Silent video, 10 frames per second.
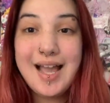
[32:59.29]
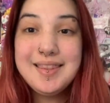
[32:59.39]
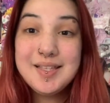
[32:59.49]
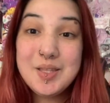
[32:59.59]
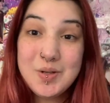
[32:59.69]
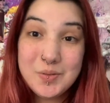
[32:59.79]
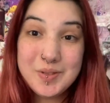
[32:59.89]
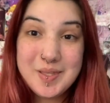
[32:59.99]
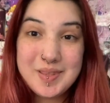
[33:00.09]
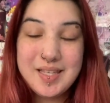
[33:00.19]
I think the
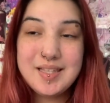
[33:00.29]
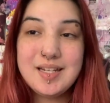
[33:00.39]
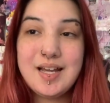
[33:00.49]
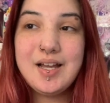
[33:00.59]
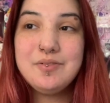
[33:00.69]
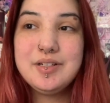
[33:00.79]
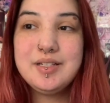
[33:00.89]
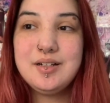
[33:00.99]
only thing that would